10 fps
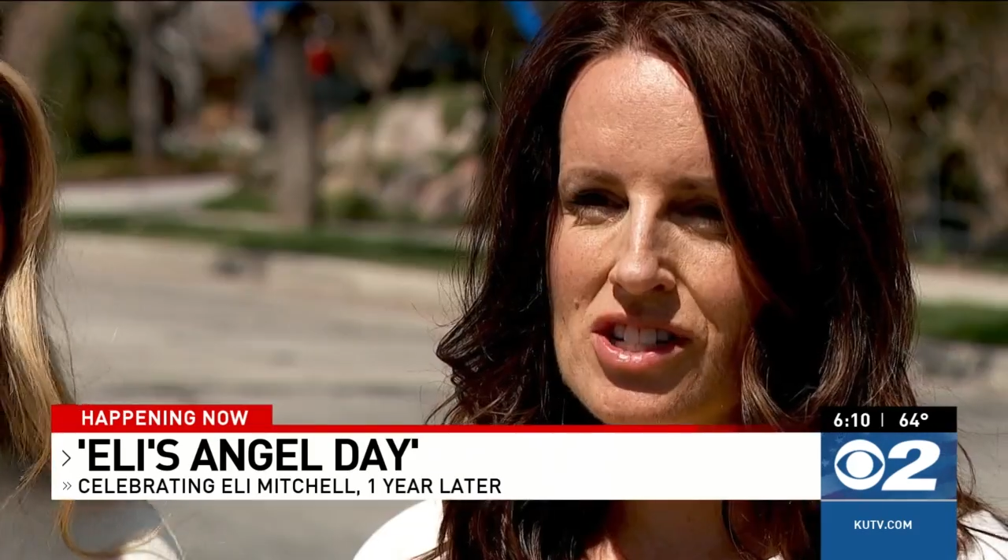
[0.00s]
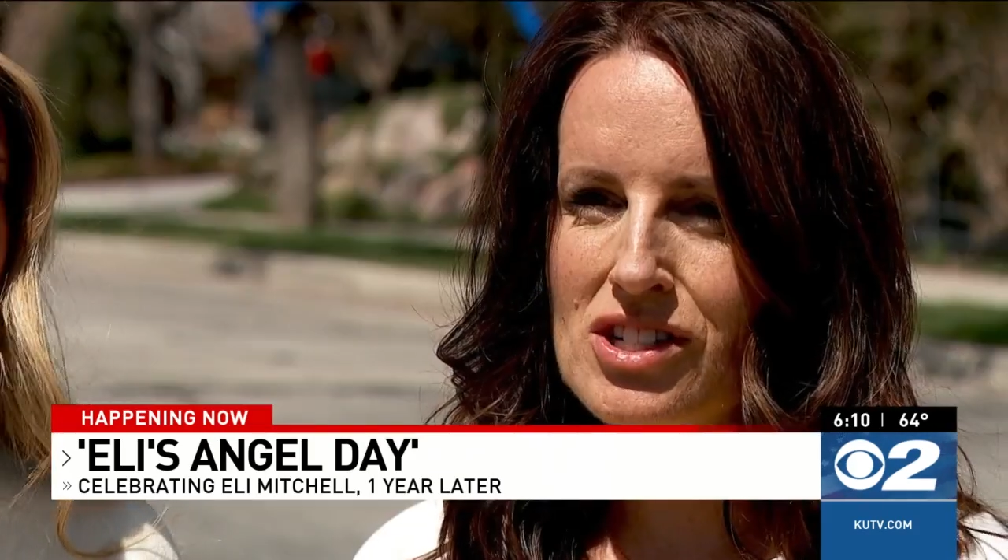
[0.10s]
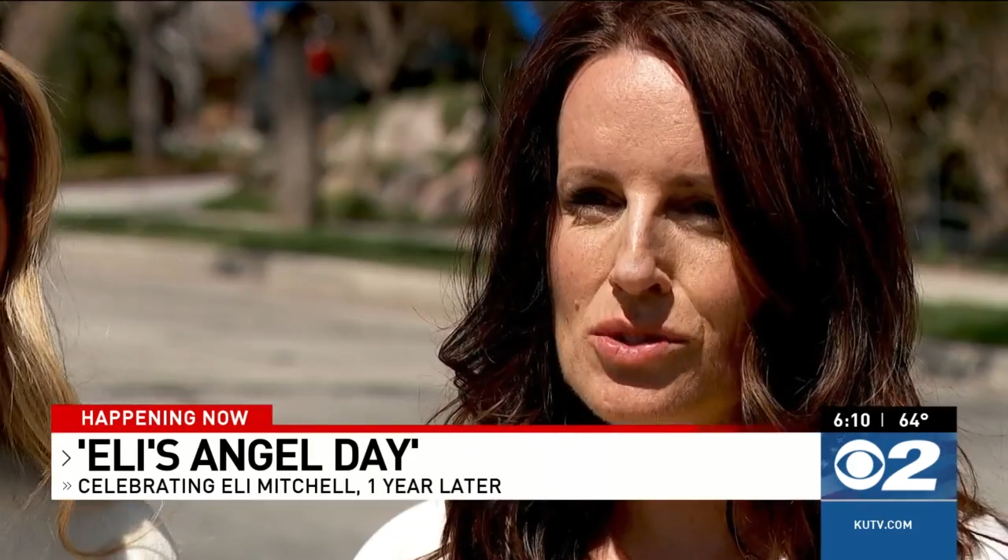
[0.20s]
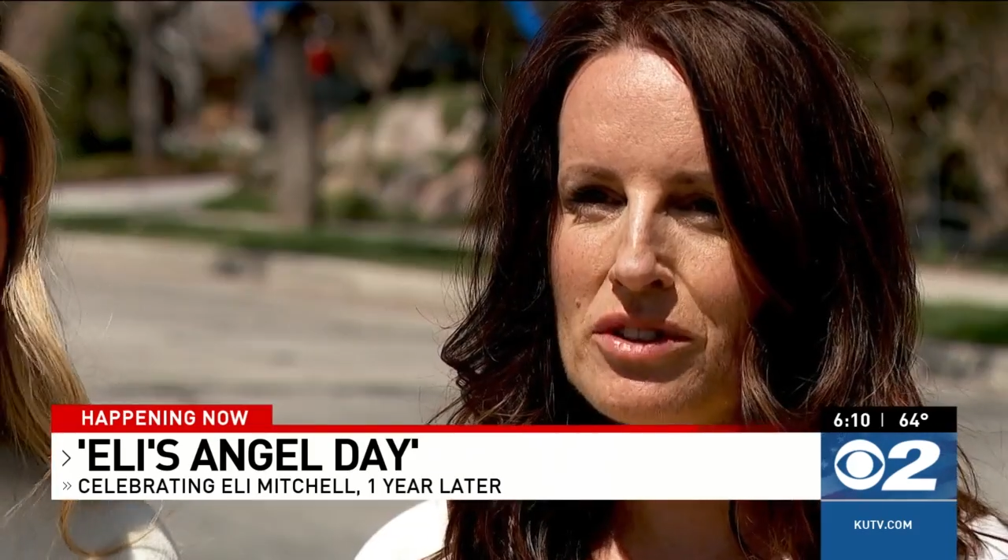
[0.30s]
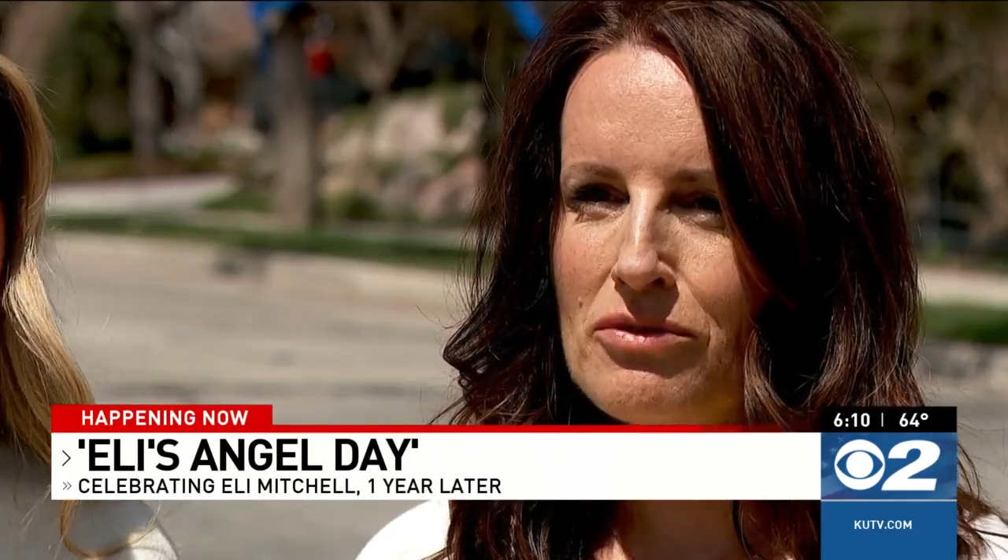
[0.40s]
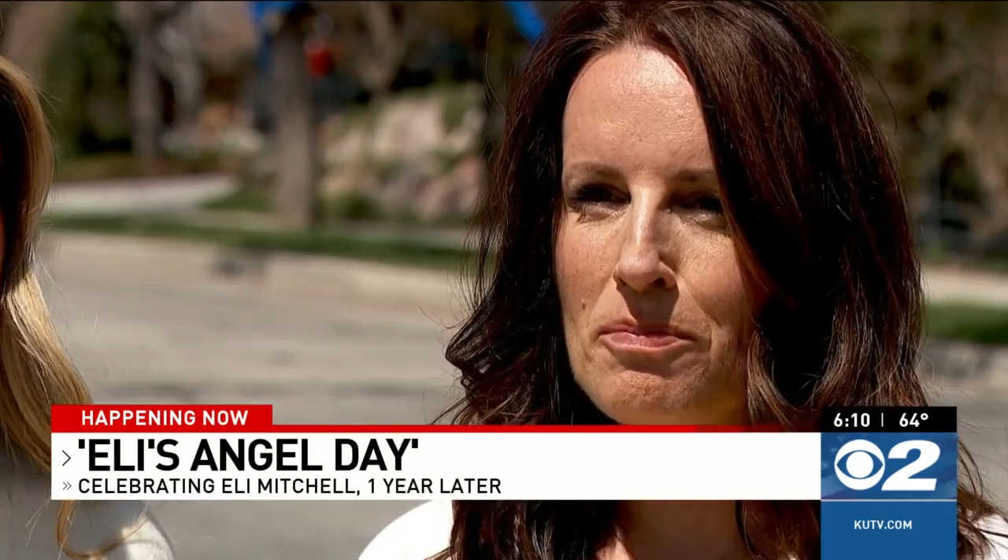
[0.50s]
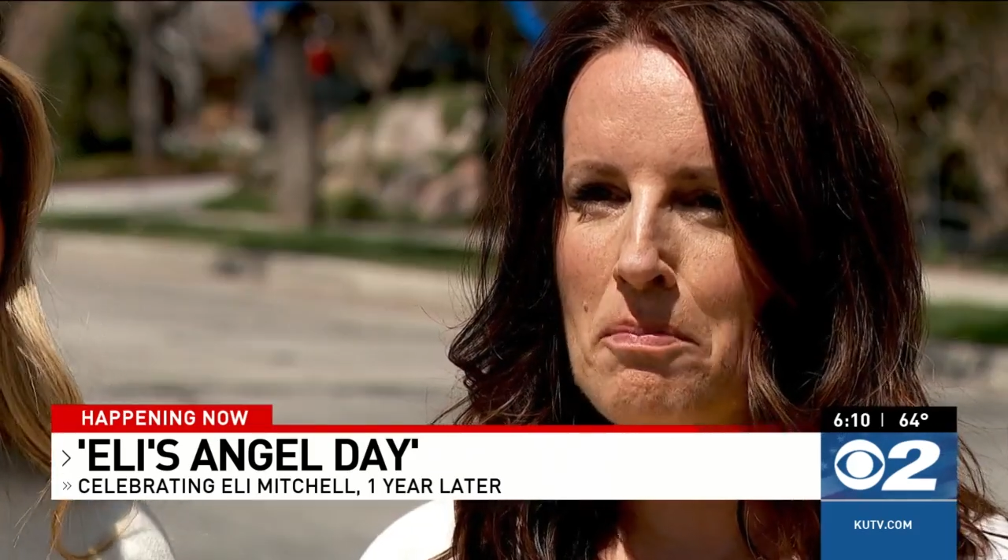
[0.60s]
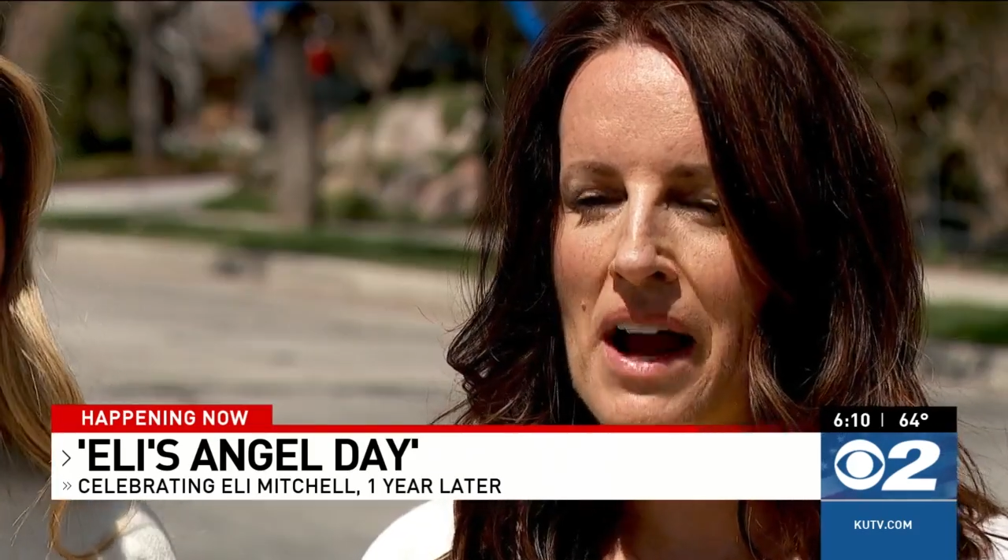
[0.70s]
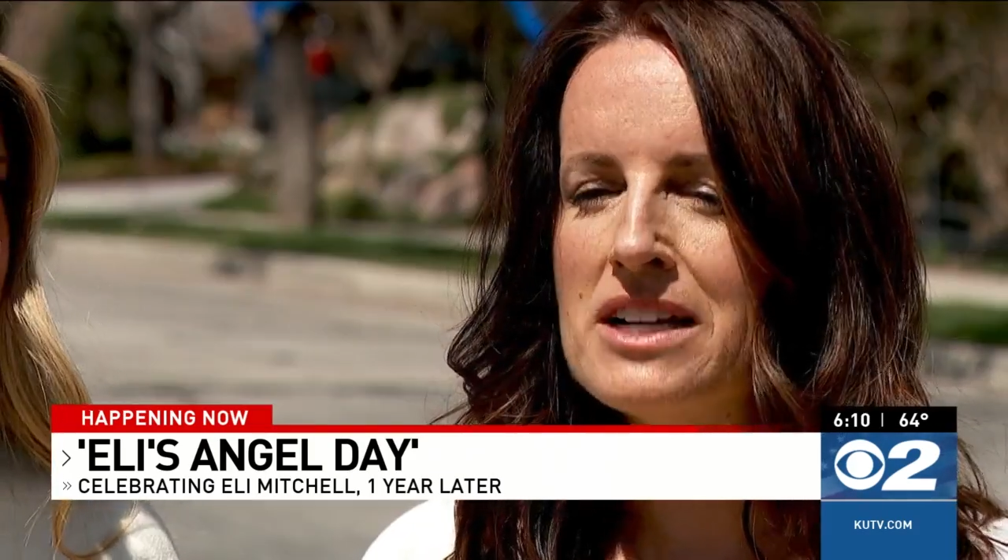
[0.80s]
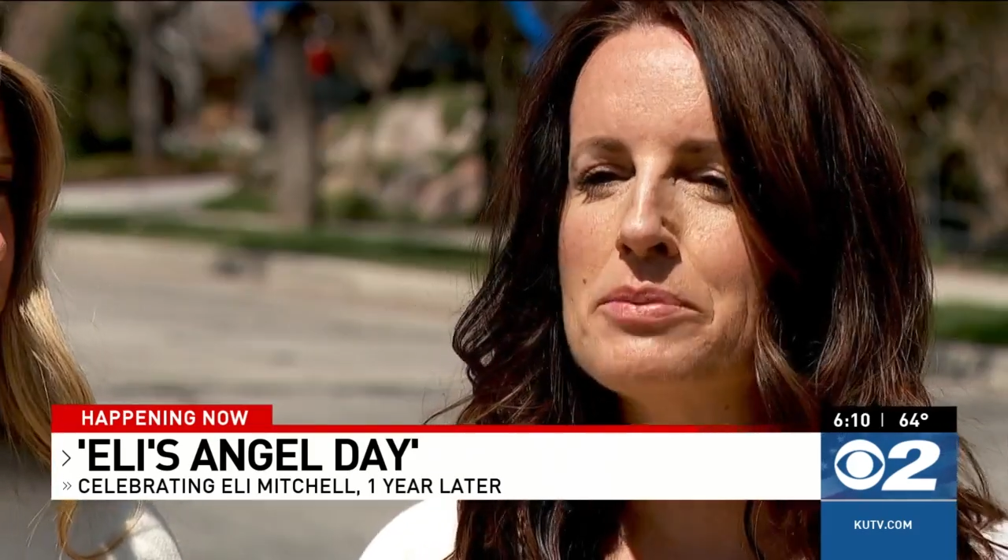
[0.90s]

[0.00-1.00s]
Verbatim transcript: just sort of mind